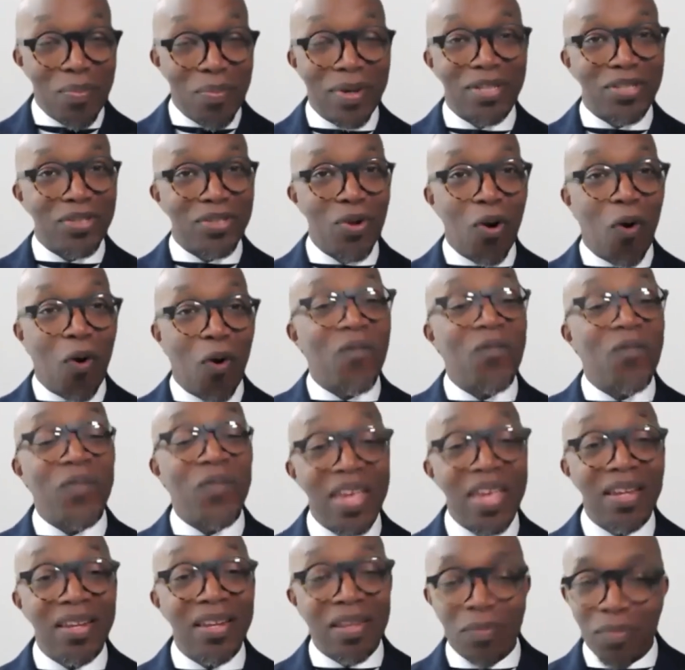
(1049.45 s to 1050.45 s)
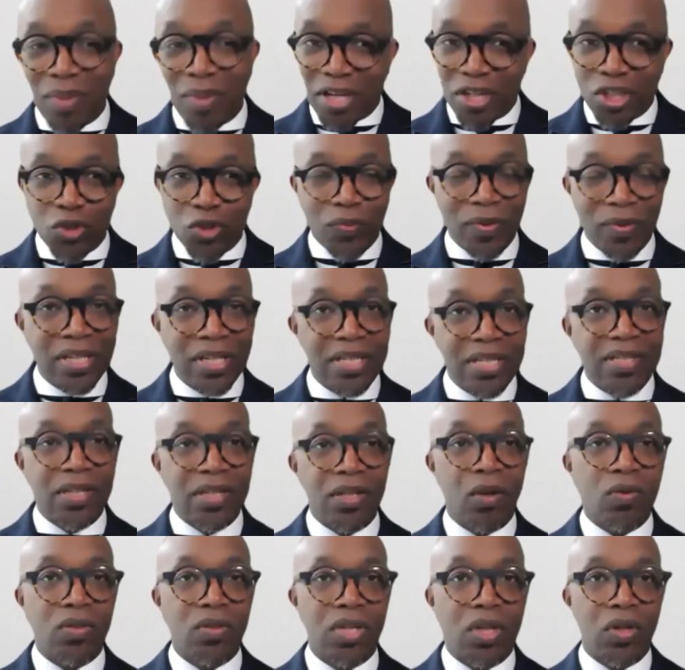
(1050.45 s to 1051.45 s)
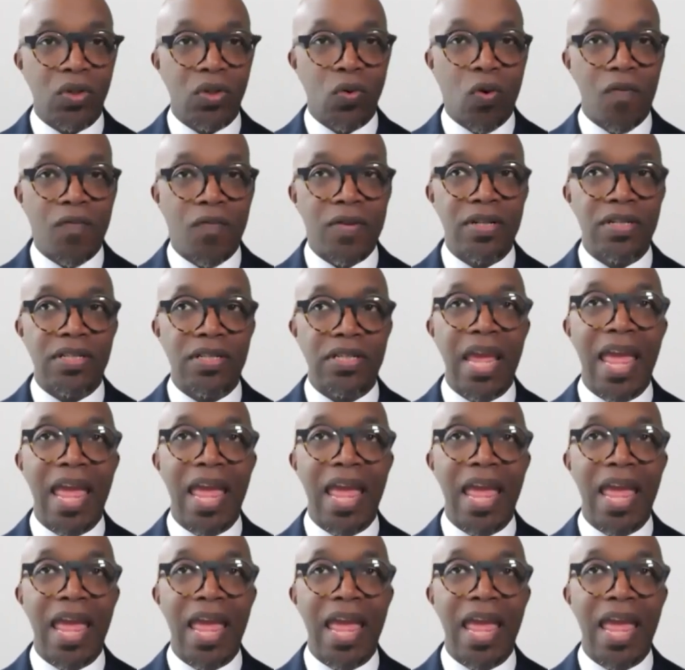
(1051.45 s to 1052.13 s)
but you don't feel it because you're releasing those endorphins.